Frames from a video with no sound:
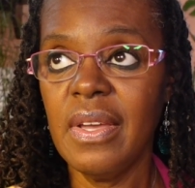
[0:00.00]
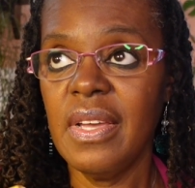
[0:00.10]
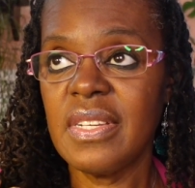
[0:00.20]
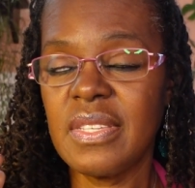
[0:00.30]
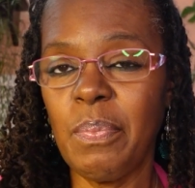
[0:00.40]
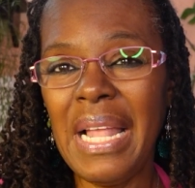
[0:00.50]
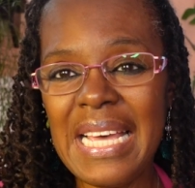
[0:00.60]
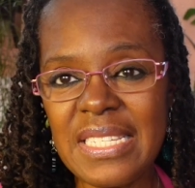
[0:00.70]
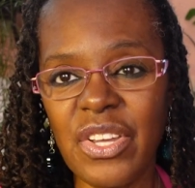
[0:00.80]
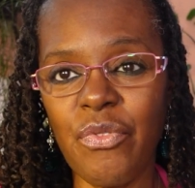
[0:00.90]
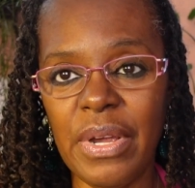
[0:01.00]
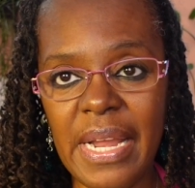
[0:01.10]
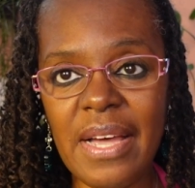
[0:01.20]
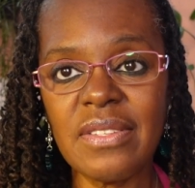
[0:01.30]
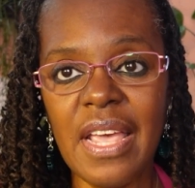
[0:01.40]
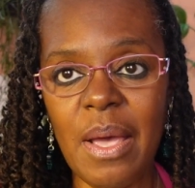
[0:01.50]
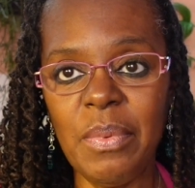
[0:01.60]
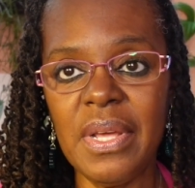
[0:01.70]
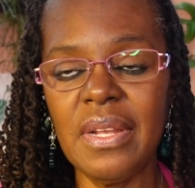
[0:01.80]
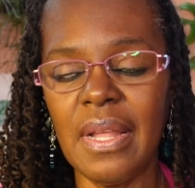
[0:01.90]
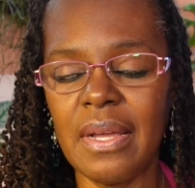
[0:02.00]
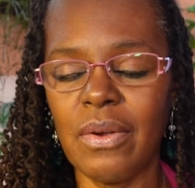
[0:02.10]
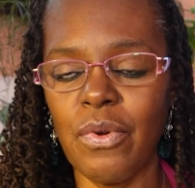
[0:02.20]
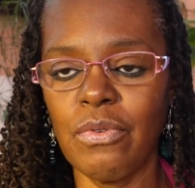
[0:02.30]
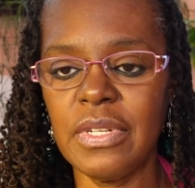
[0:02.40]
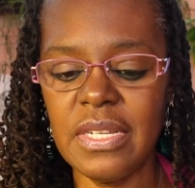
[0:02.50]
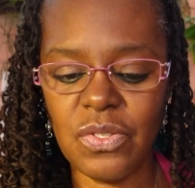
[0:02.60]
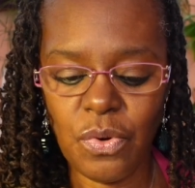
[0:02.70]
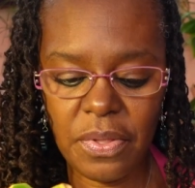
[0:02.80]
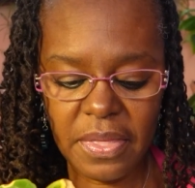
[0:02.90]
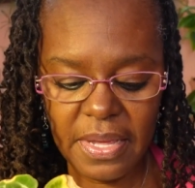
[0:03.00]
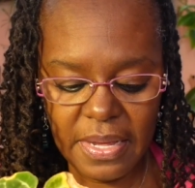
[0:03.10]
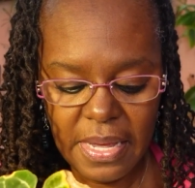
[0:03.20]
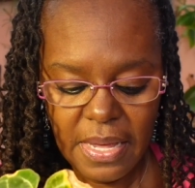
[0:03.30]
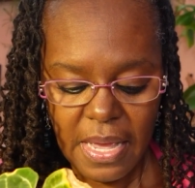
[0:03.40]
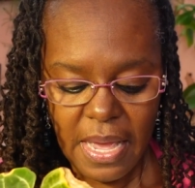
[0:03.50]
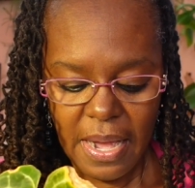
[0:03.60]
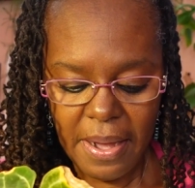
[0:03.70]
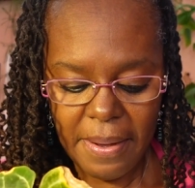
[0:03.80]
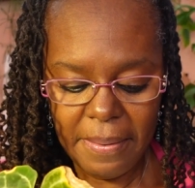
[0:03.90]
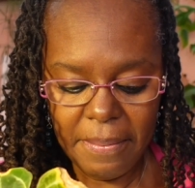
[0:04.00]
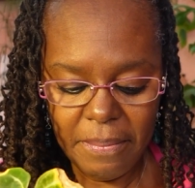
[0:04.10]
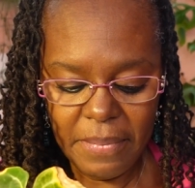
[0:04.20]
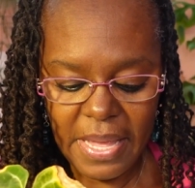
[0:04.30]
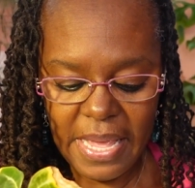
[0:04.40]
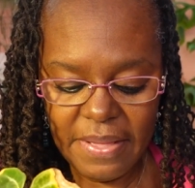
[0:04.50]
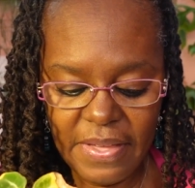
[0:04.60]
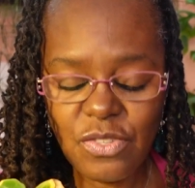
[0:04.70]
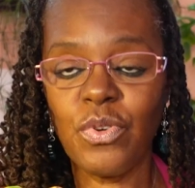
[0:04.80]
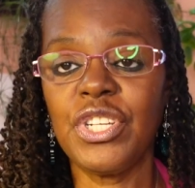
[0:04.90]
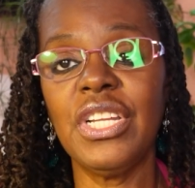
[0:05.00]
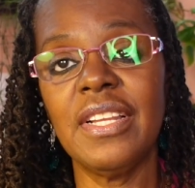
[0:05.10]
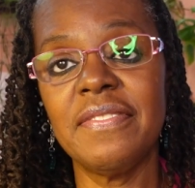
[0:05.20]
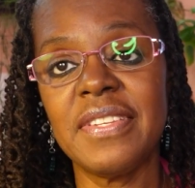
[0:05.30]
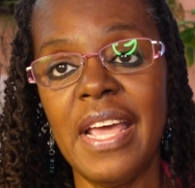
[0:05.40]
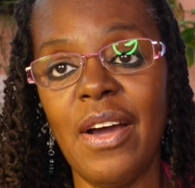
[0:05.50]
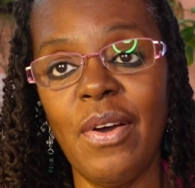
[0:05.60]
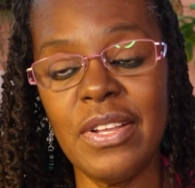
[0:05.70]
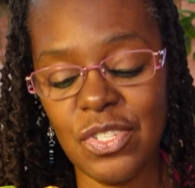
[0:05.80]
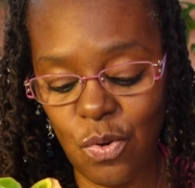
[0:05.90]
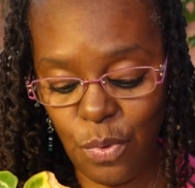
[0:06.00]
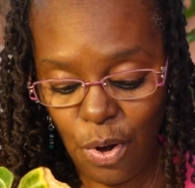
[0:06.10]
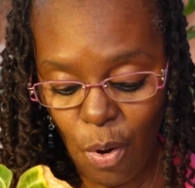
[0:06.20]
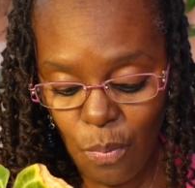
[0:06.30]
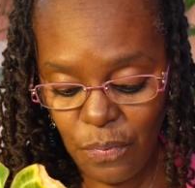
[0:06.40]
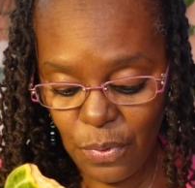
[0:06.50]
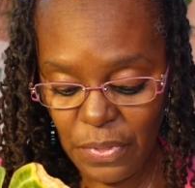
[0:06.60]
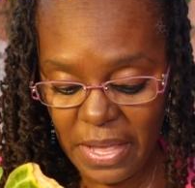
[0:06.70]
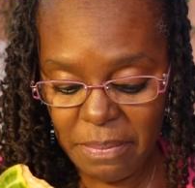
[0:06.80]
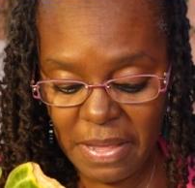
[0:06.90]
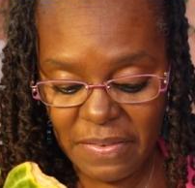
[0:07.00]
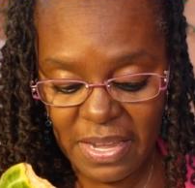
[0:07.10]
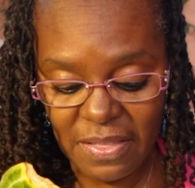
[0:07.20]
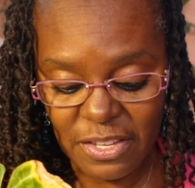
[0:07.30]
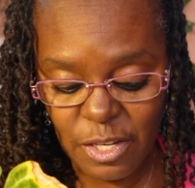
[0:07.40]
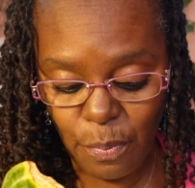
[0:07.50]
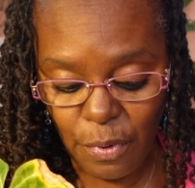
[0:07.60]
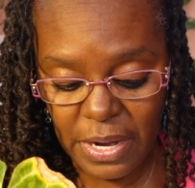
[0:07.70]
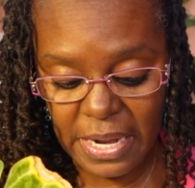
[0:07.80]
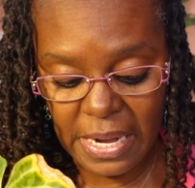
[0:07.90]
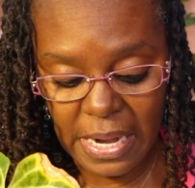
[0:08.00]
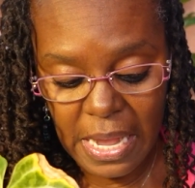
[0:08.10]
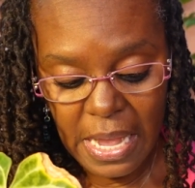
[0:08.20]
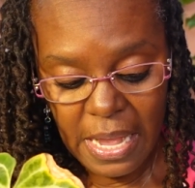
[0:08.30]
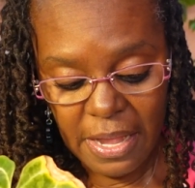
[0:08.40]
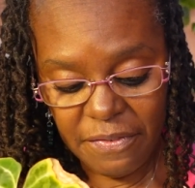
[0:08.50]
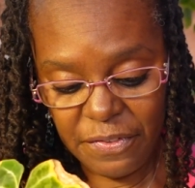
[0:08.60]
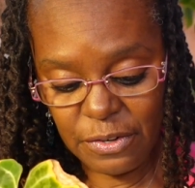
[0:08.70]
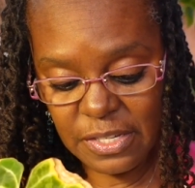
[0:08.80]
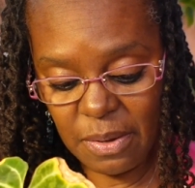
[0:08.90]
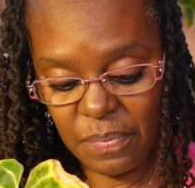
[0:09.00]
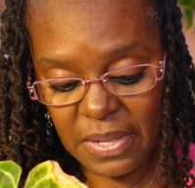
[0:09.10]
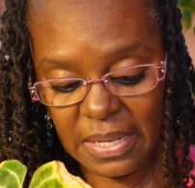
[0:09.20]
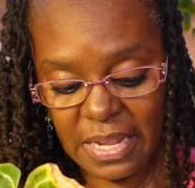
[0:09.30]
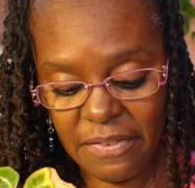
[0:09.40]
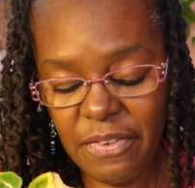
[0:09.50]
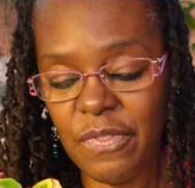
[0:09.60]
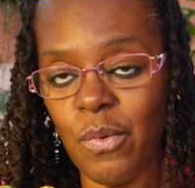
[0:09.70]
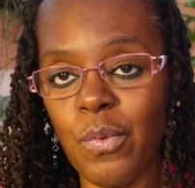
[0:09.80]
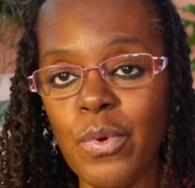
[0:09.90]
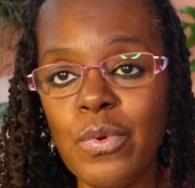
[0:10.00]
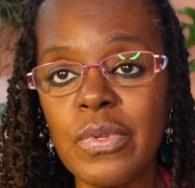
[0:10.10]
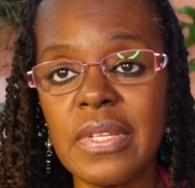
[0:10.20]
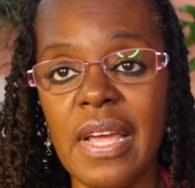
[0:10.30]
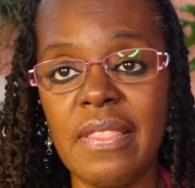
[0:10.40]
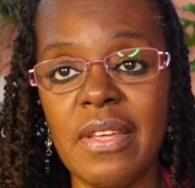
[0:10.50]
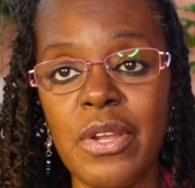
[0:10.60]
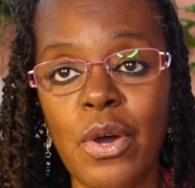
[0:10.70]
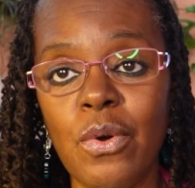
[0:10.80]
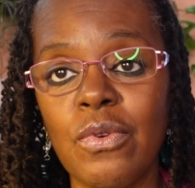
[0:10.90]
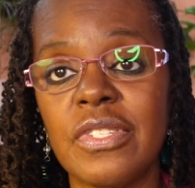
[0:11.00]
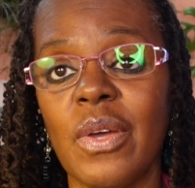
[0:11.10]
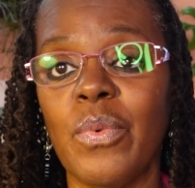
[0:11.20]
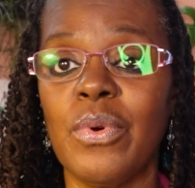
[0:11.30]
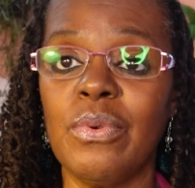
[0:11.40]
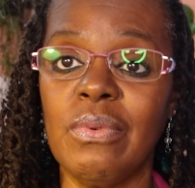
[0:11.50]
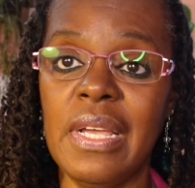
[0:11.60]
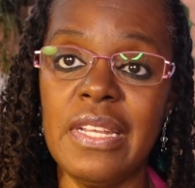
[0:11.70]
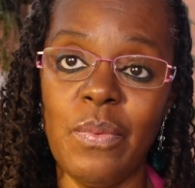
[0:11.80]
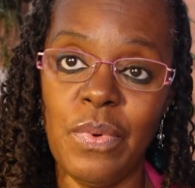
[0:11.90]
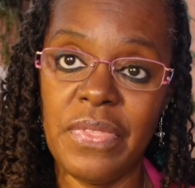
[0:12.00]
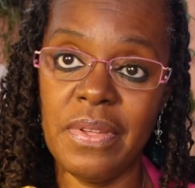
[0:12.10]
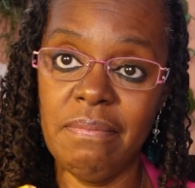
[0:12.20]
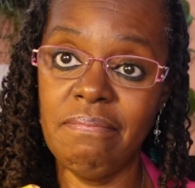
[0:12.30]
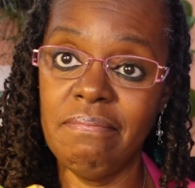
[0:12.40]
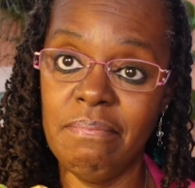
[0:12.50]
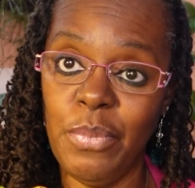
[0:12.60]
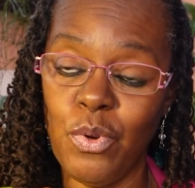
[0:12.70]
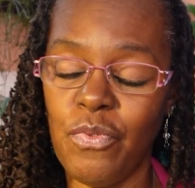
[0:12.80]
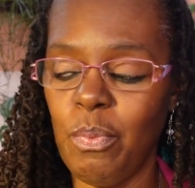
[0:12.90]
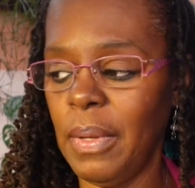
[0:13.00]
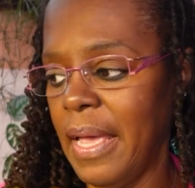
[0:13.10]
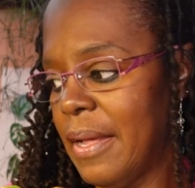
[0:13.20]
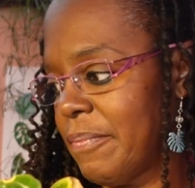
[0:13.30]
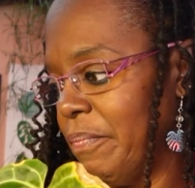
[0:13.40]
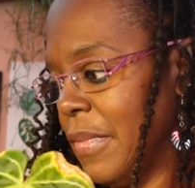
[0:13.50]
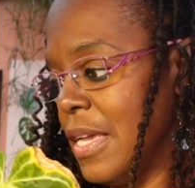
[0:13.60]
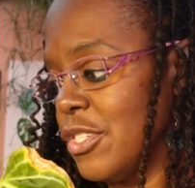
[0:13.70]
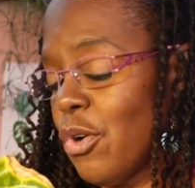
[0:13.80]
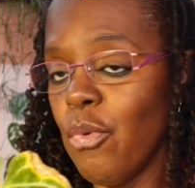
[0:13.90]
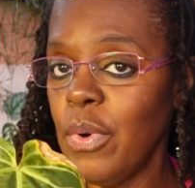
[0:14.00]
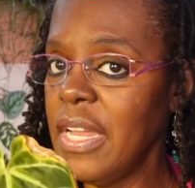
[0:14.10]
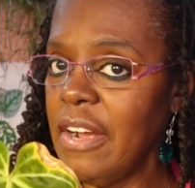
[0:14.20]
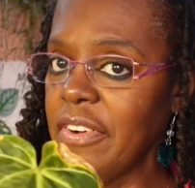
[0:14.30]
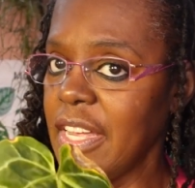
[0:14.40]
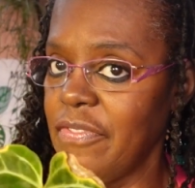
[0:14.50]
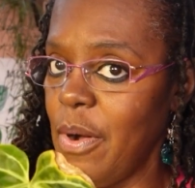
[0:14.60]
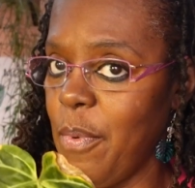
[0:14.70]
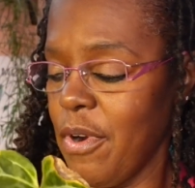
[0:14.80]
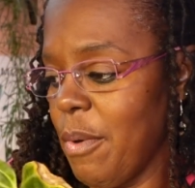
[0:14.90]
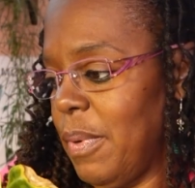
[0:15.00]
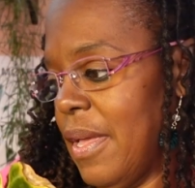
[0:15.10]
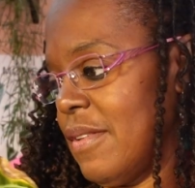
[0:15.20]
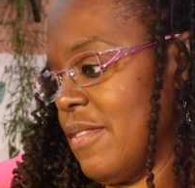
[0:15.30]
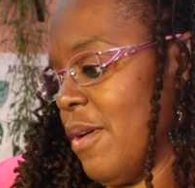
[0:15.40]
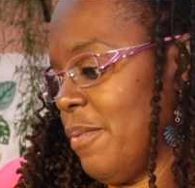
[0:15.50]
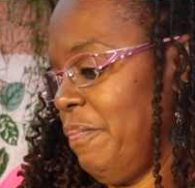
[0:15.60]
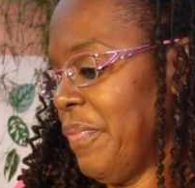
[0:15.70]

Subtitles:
it's a plastic greenhouse cabinet, like a grow tent sort of thing. And that's where she lives now. And so we're hopeful that maybe in the spring, if there's something left of the roots and the nodes, that we'll end up with a beautiful plant. So we never give up on our plants, though.